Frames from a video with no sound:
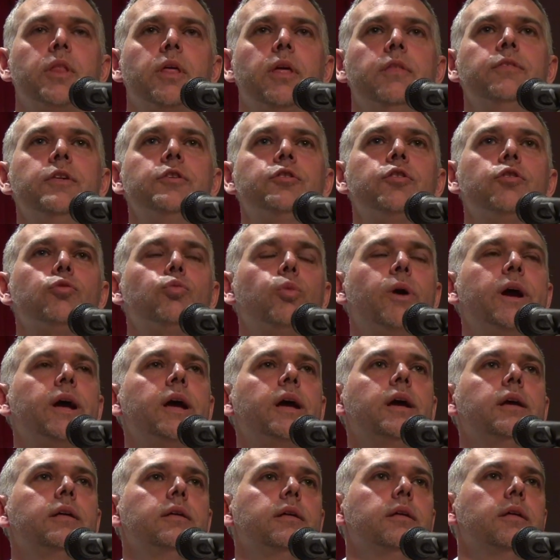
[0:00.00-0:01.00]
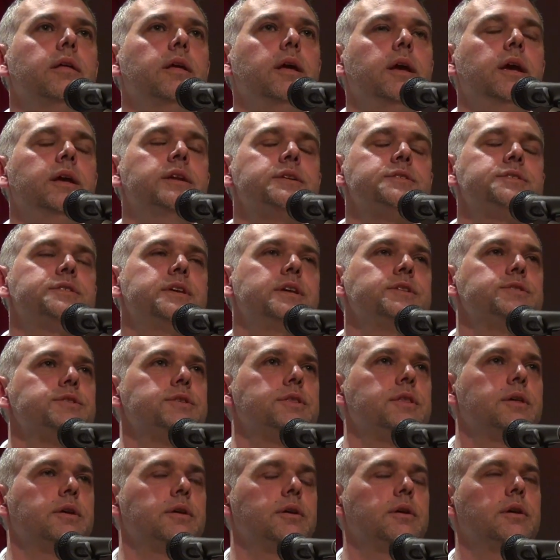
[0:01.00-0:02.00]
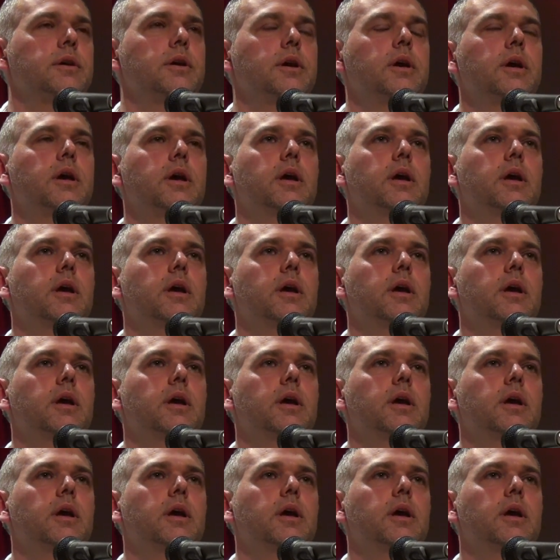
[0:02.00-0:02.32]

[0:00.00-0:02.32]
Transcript: And this is where, in a sense, the